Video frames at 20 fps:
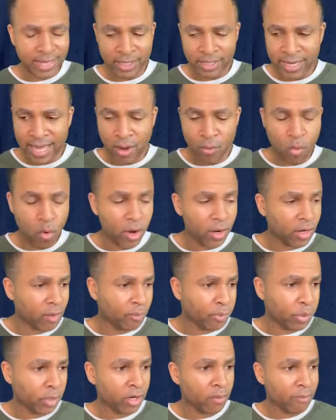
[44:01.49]
They, they wanted
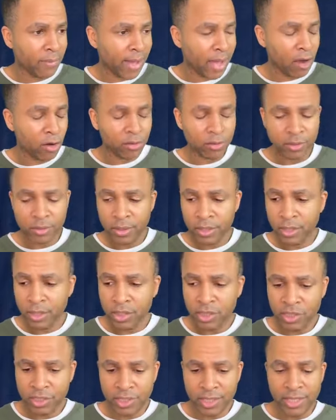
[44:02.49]
to put him out.
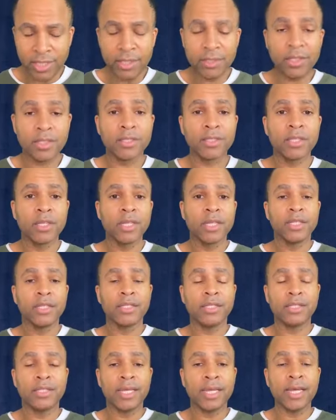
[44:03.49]
Jesus
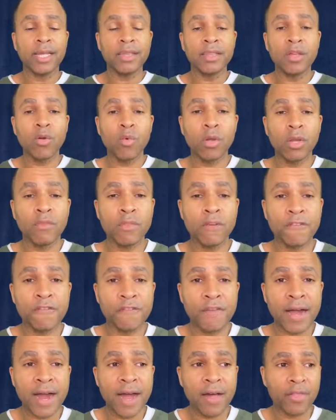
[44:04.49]
did the will of the
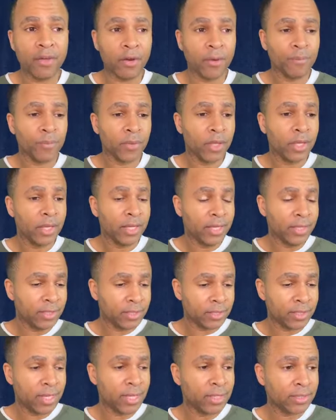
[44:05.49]
Father. He
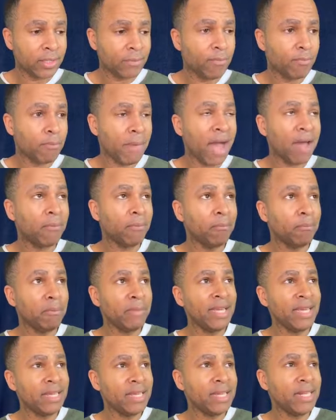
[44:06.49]
says, My
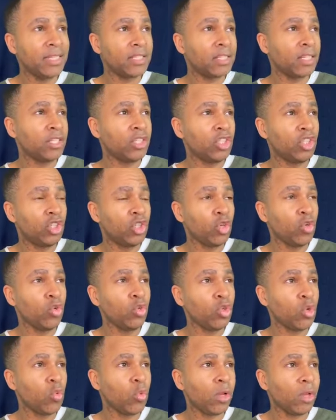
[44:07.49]
meat is to
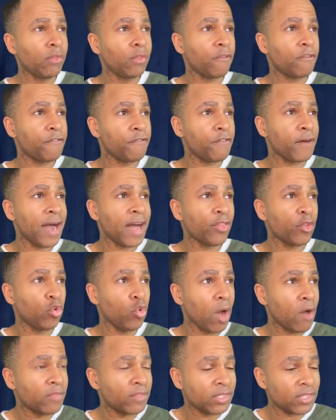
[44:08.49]
do the will of the Father
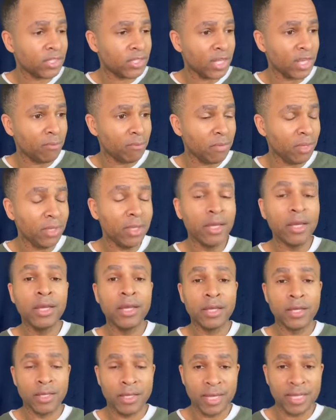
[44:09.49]
who have sent me.
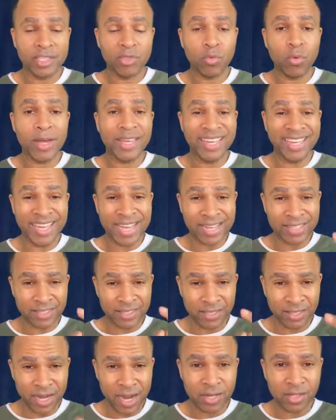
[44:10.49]
Guess what? He
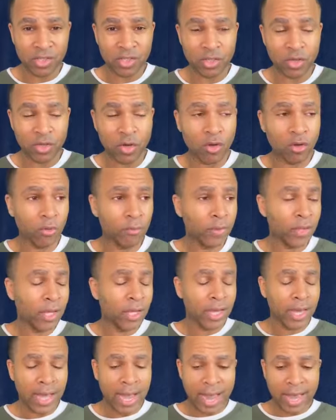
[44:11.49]
has done so.
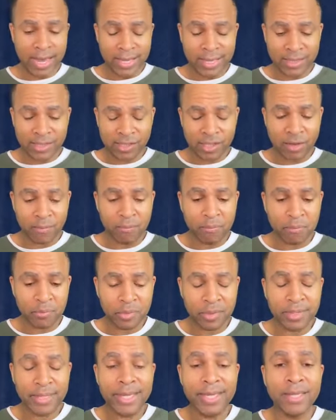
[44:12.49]
And he's
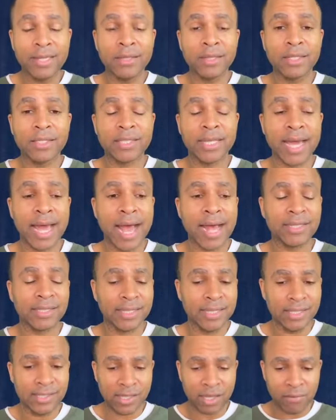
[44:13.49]
completed the
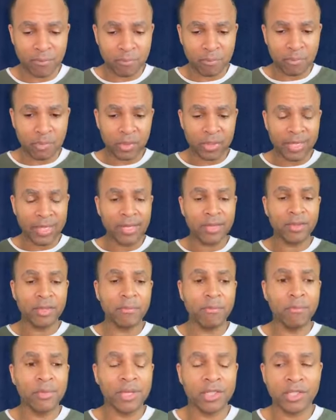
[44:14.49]
task. He's completed
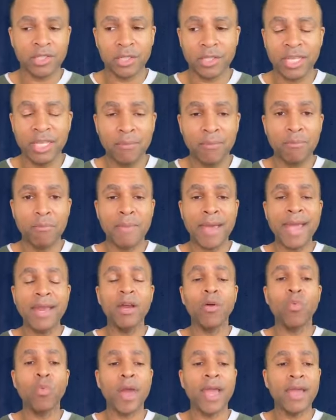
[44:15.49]
the mission. He made
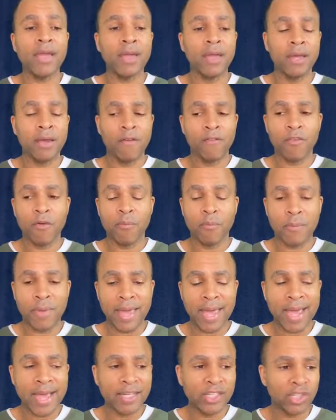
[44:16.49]
a way for
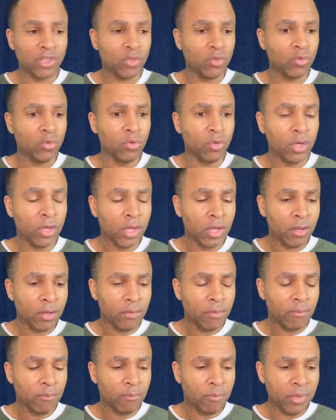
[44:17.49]
man to
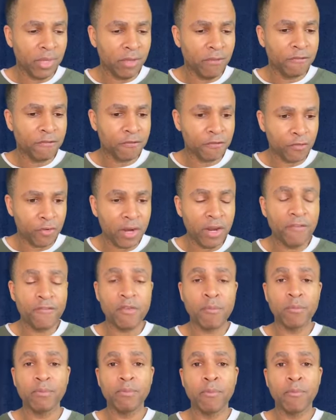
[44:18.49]
be free
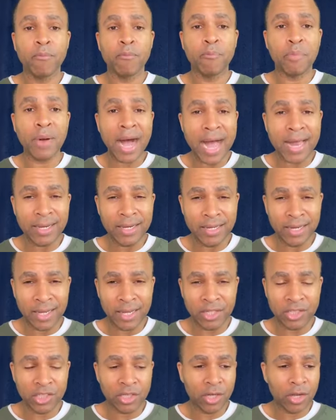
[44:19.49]
from
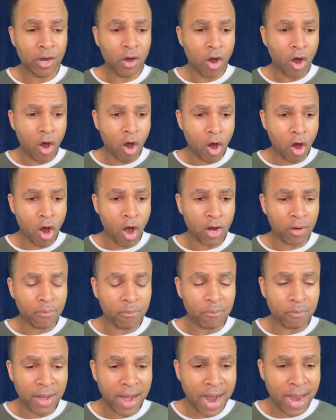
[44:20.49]
bondage,
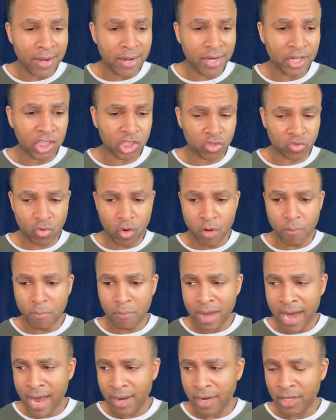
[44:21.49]
hard bondage,
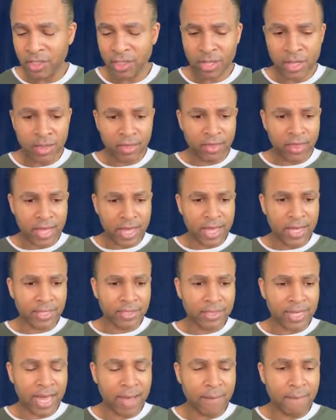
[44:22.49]
strong bondage,
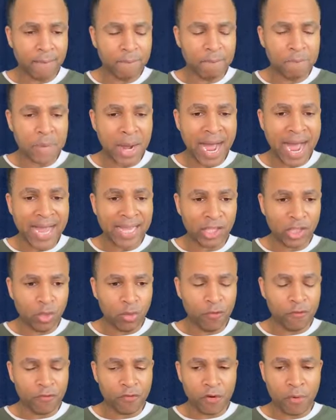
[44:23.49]
things that bind
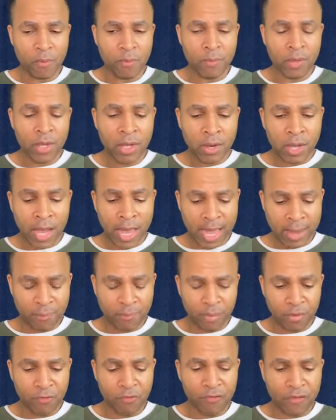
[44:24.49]
you from
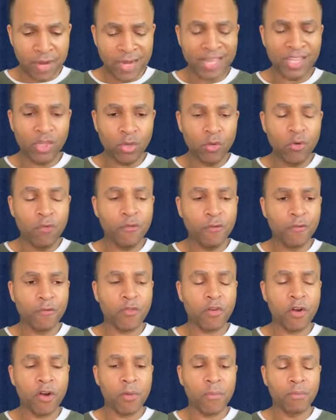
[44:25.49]
and preventing you
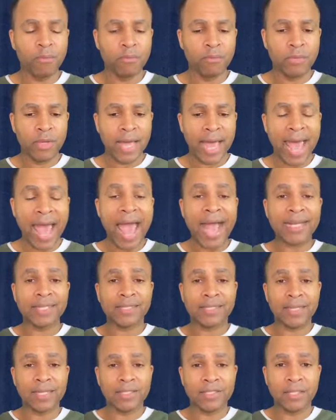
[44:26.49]
from
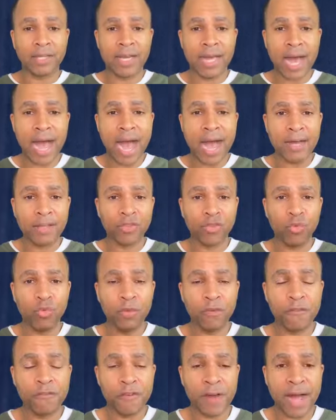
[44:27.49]
access to God through
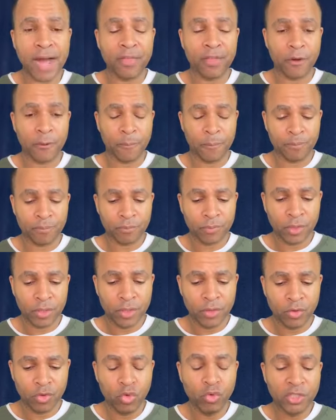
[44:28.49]
the Father,
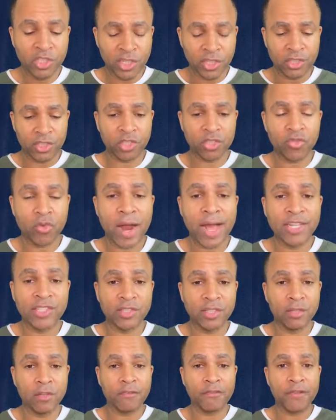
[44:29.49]
through Jesus
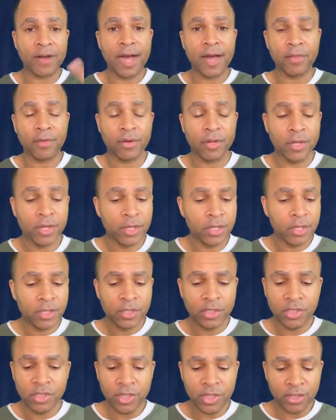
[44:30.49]
Christ to the Father.
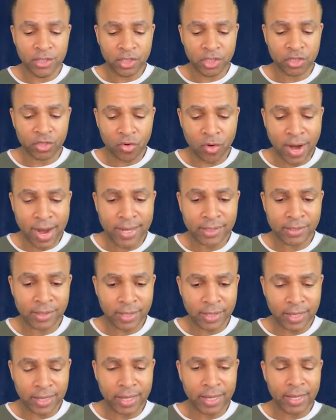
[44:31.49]
Jesus
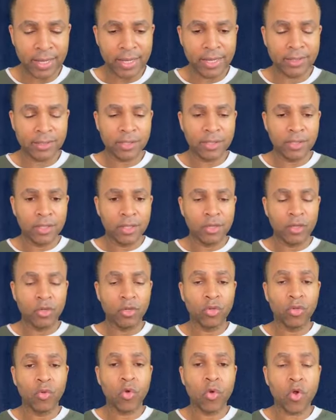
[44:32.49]
Christ is
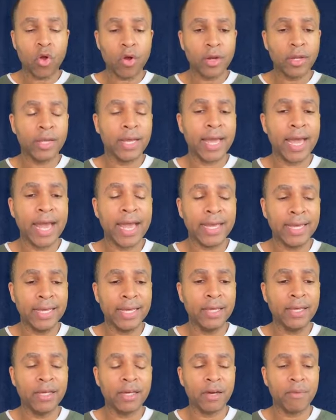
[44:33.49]
Lord, and
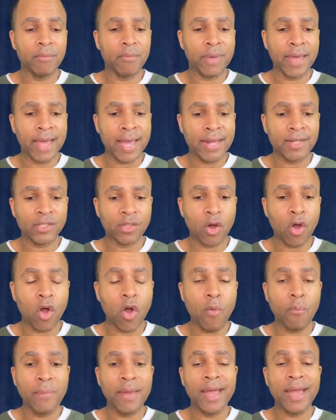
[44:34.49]
he commands
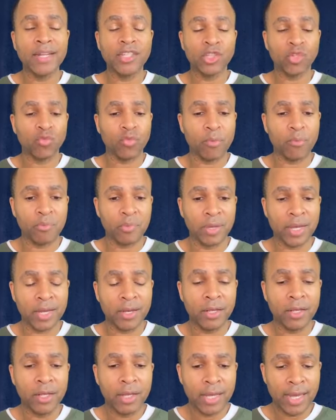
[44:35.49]
all men to
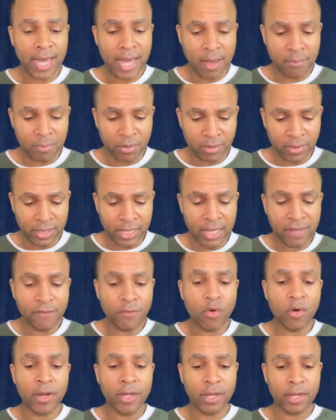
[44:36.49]
repent and
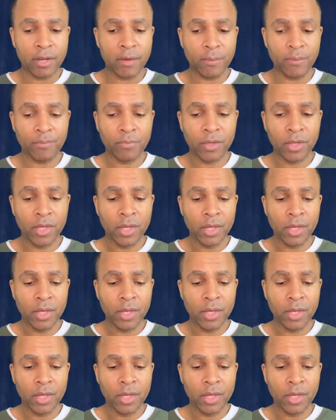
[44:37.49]
believe on him.